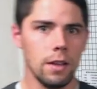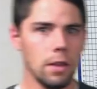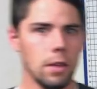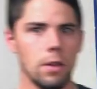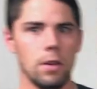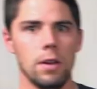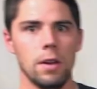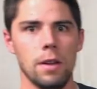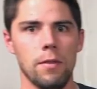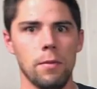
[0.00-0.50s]

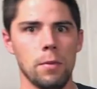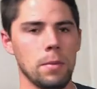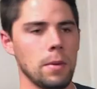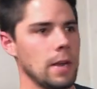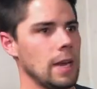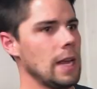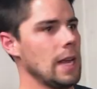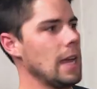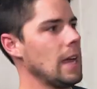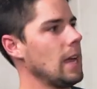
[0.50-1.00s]
Alright
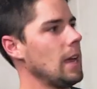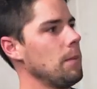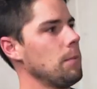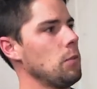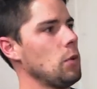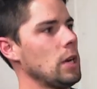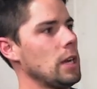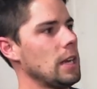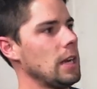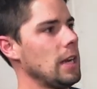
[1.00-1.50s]
everybody, I'm
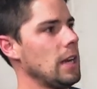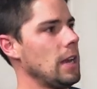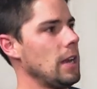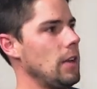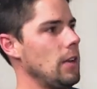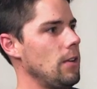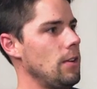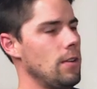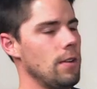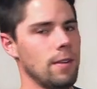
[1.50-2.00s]
working
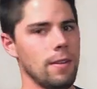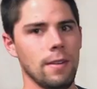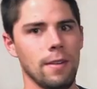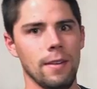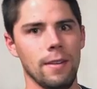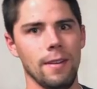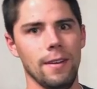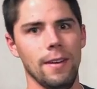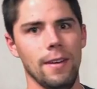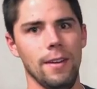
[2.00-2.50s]
on
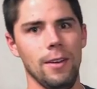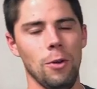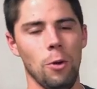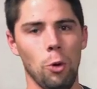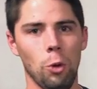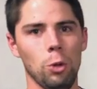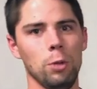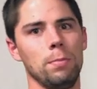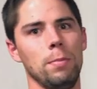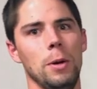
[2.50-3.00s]
an
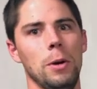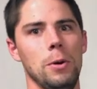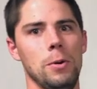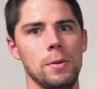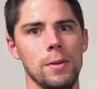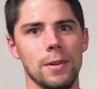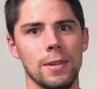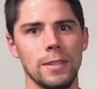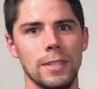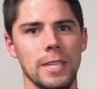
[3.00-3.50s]
old
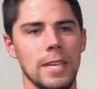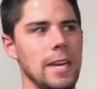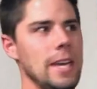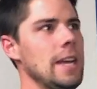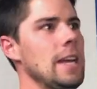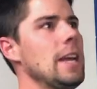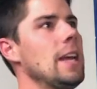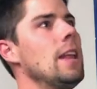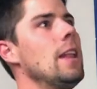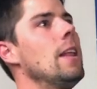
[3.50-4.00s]
bow
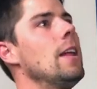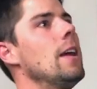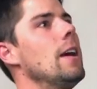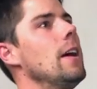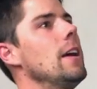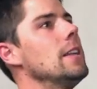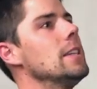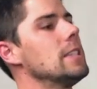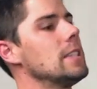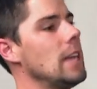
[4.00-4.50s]
today.
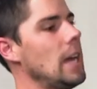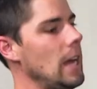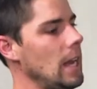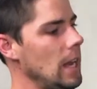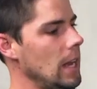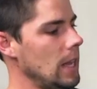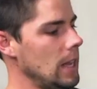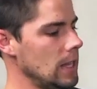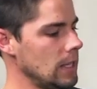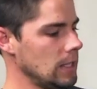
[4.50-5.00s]
I
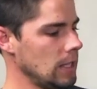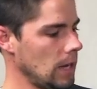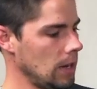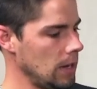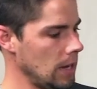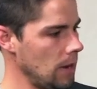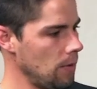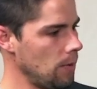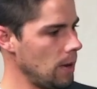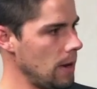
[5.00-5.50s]
decided
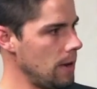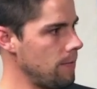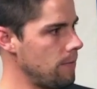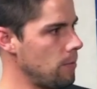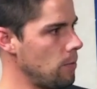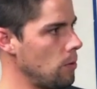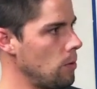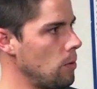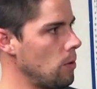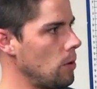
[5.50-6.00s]
I'd get ready
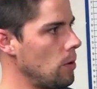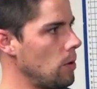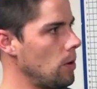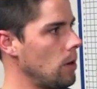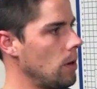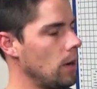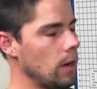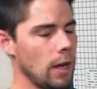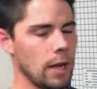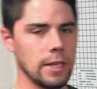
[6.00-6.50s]

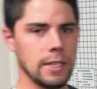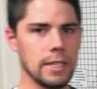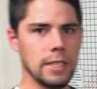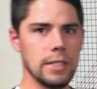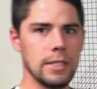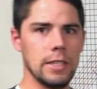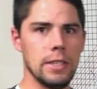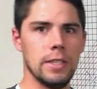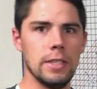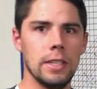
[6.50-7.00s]
for hunting
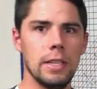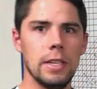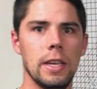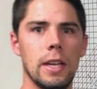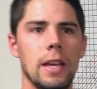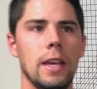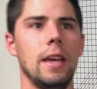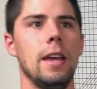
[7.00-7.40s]
season,